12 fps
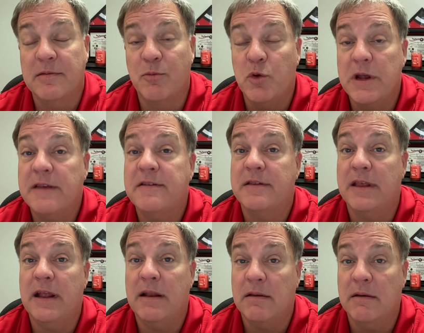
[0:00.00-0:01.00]
Some risks
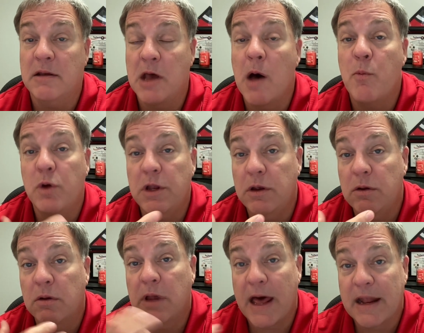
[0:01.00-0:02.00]
that come when
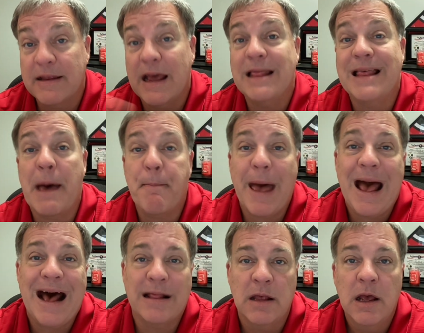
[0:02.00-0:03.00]
you kind of take that
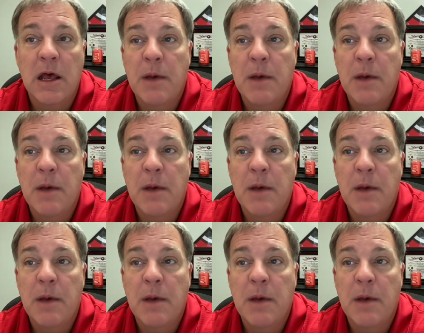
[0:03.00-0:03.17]
path.